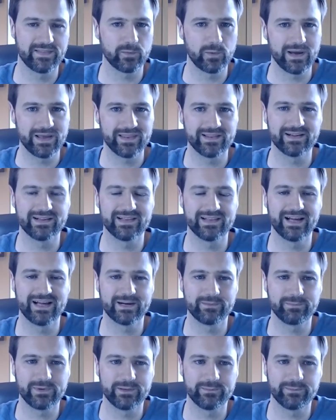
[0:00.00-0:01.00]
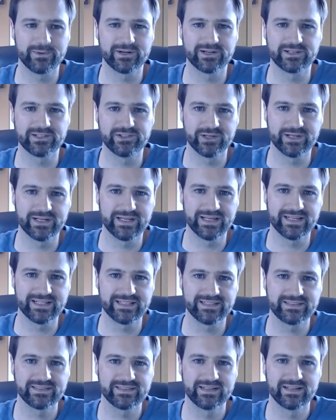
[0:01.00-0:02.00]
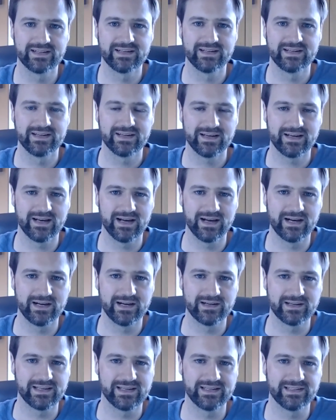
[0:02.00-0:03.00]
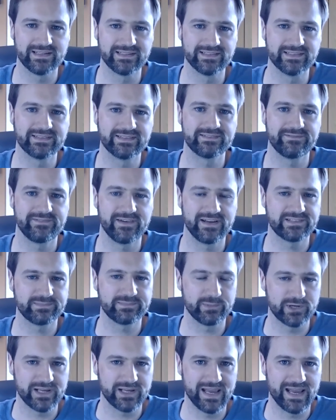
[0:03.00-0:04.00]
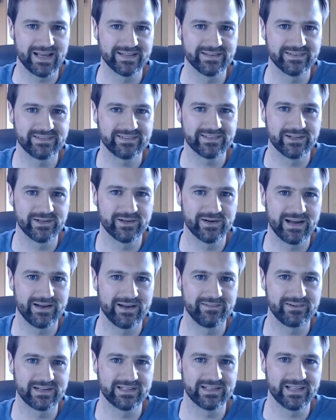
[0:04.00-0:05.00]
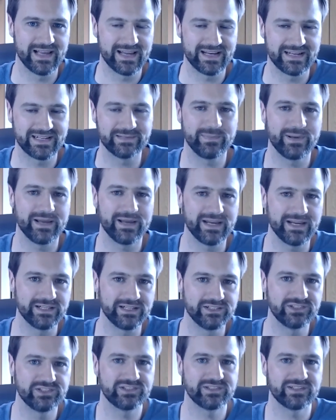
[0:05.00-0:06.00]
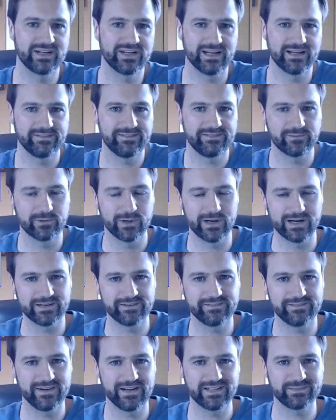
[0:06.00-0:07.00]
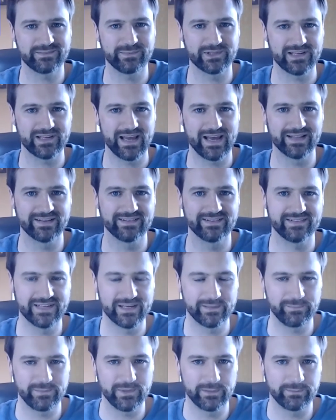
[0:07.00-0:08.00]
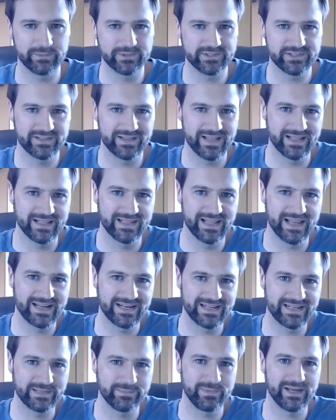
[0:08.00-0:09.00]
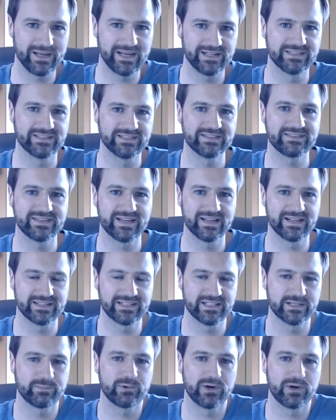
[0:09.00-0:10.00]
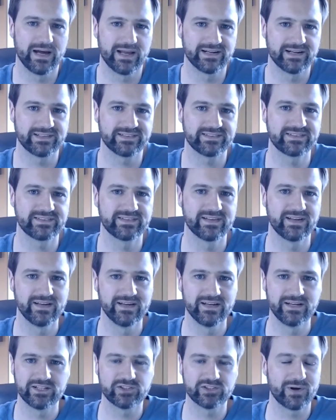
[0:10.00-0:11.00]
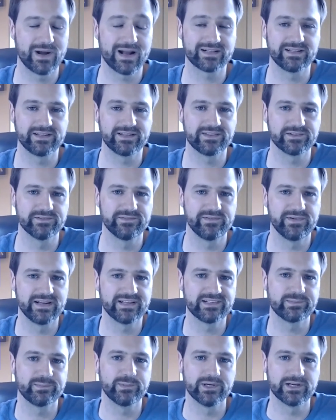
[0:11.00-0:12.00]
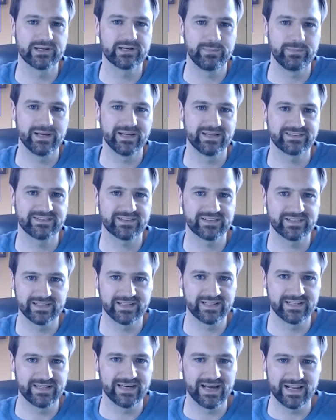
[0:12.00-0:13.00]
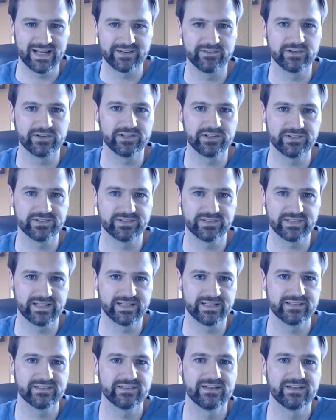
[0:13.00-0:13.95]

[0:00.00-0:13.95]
way that a lot of people are doing it is Facebook ads. So having a landing page and running Facebook ads to get people to that landing page and selling your products directly through Facebook, basically, and not even using